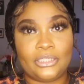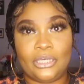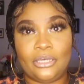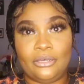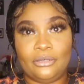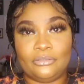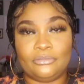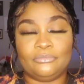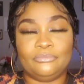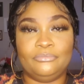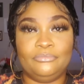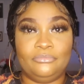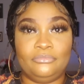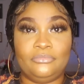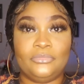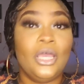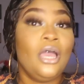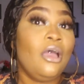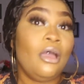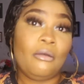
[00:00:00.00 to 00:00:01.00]
as hell.
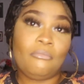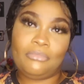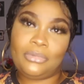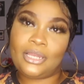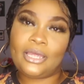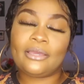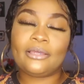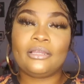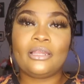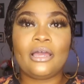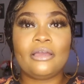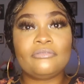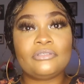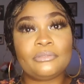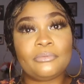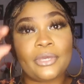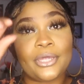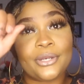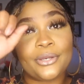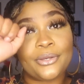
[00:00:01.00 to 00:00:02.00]
Black lives
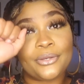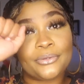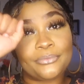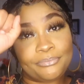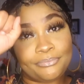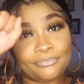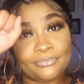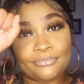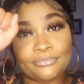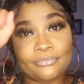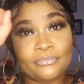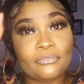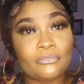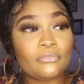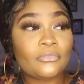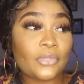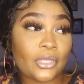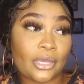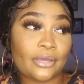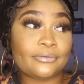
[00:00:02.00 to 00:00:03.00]
matter
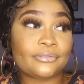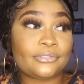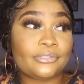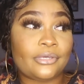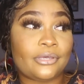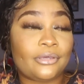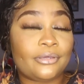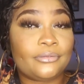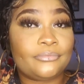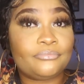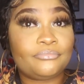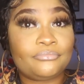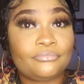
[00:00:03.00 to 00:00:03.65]
outside.